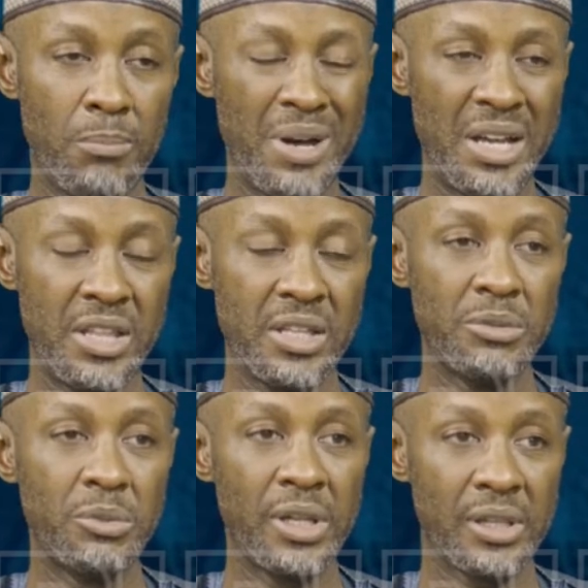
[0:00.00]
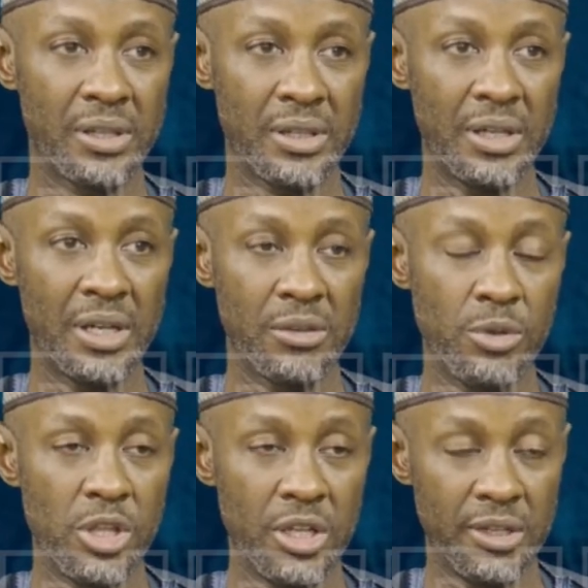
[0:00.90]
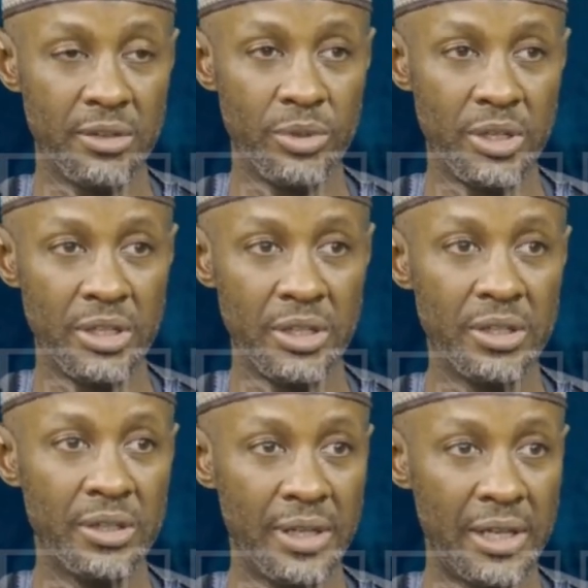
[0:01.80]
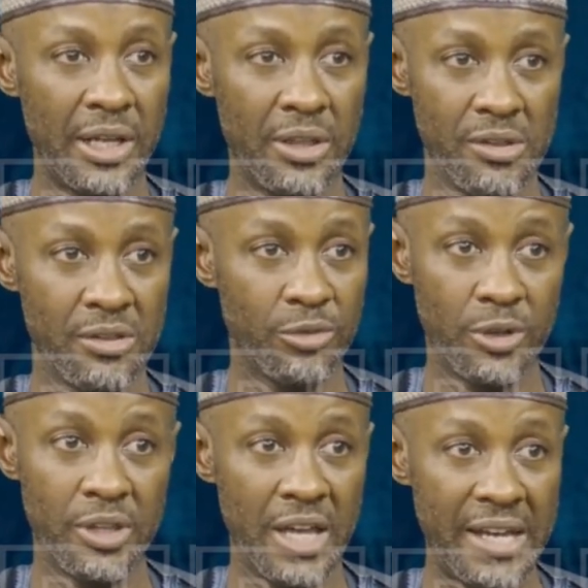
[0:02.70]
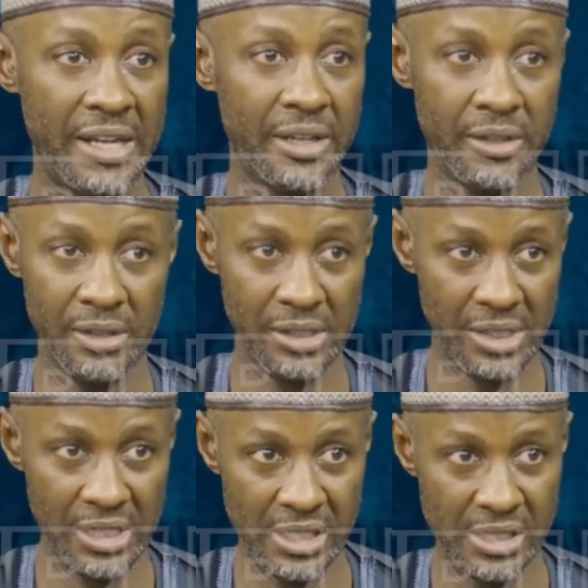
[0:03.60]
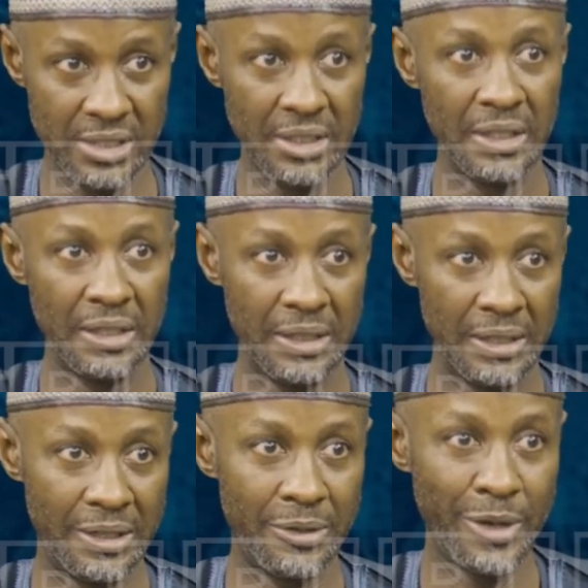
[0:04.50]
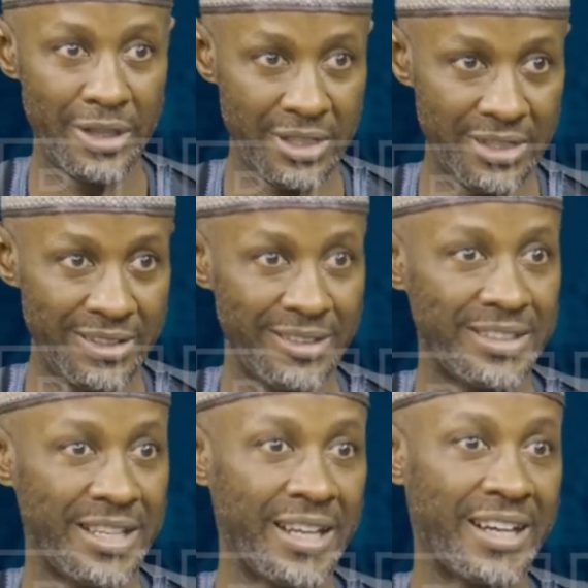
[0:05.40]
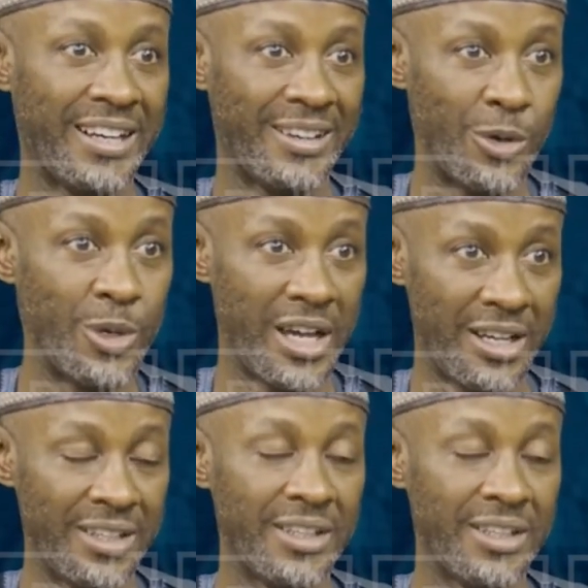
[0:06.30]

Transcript: for managing risks associated with the elections. Of course, I N E C is the lead uh, risk taker, mm. owner, mm.